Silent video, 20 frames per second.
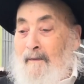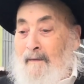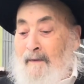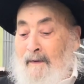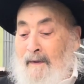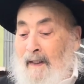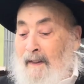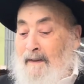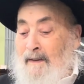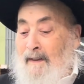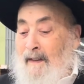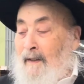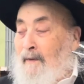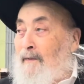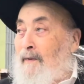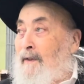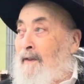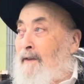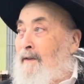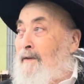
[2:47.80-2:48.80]
yesterday
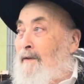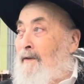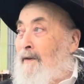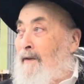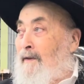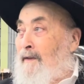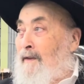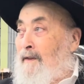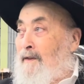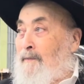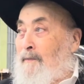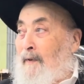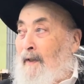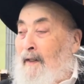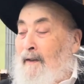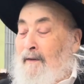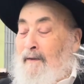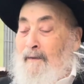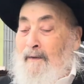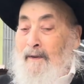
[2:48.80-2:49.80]
we didn't learn this
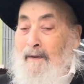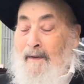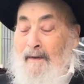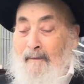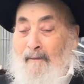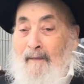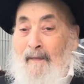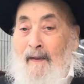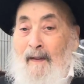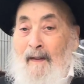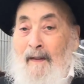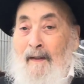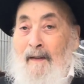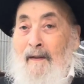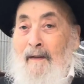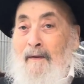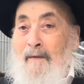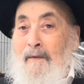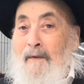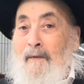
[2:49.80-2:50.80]
part, we
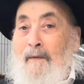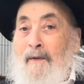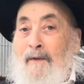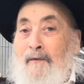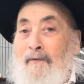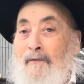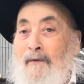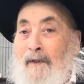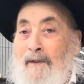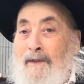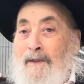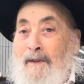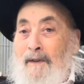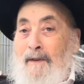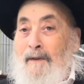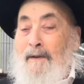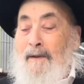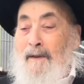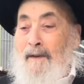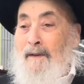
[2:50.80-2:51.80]
were
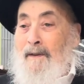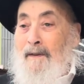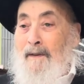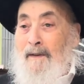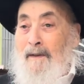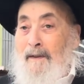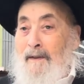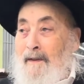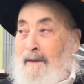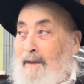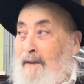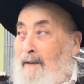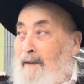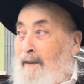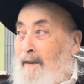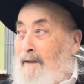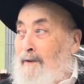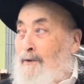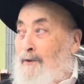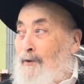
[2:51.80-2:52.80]
rushing to
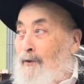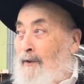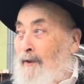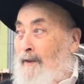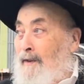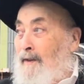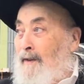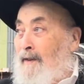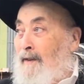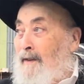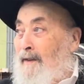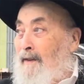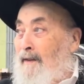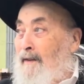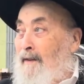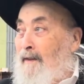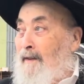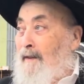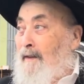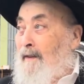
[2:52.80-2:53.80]
enjoy the
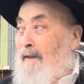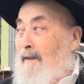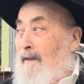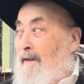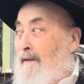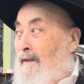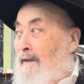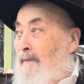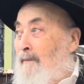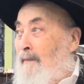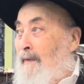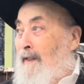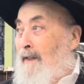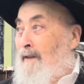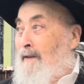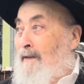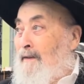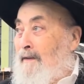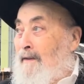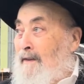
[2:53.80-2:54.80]

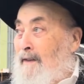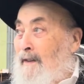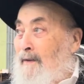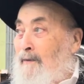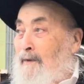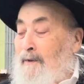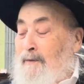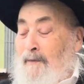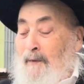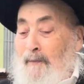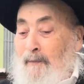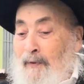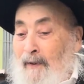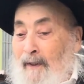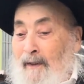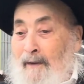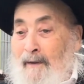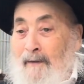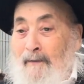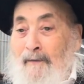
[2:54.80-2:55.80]
meal that was
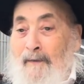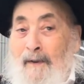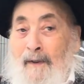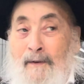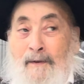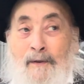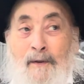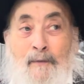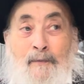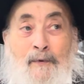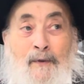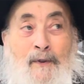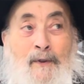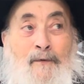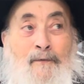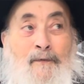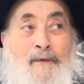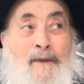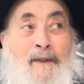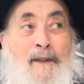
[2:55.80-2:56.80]
prepared over here so
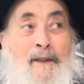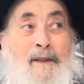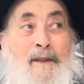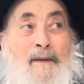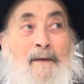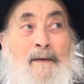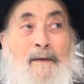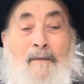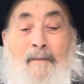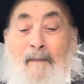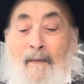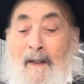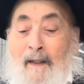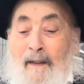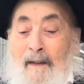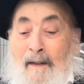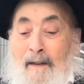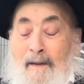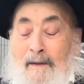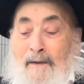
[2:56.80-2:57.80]
beautifully.
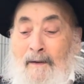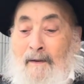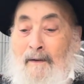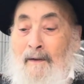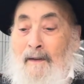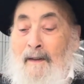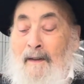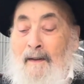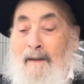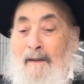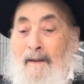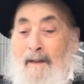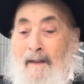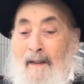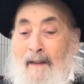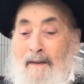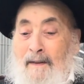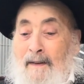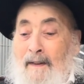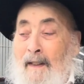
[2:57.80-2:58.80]
So
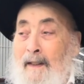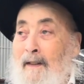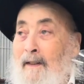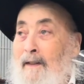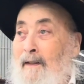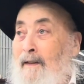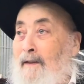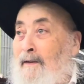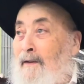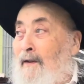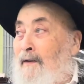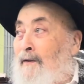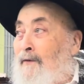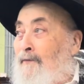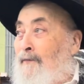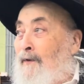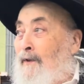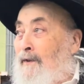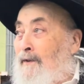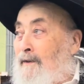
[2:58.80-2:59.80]
I'll say another
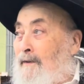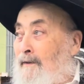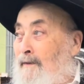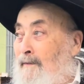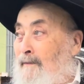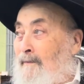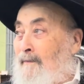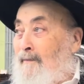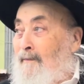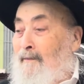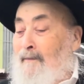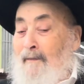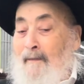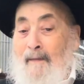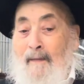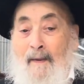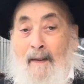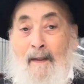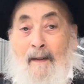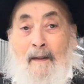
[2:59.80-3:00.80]
vote.
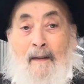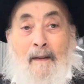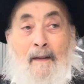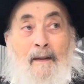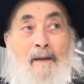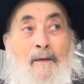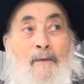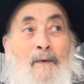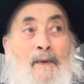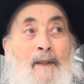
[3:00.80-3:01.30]
Want